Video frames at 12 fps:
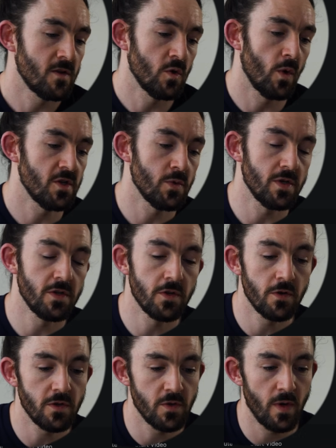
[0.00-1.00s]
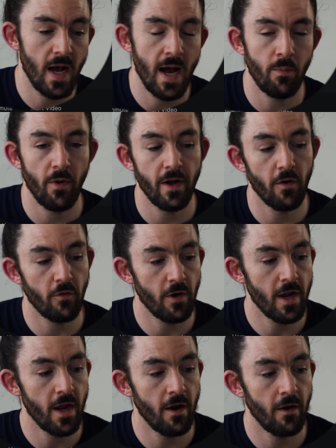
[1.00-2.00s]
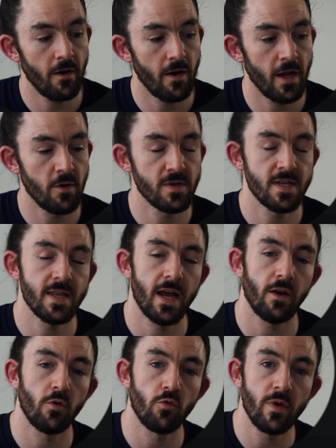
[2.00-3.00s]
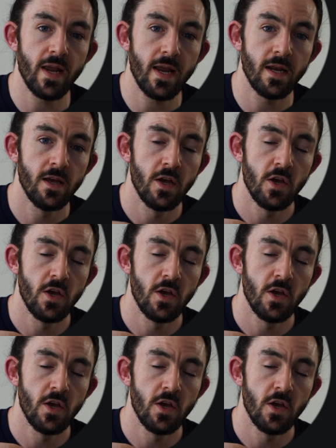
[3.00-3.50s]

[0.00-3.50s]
So what you would do is you would hop right over here and you see that green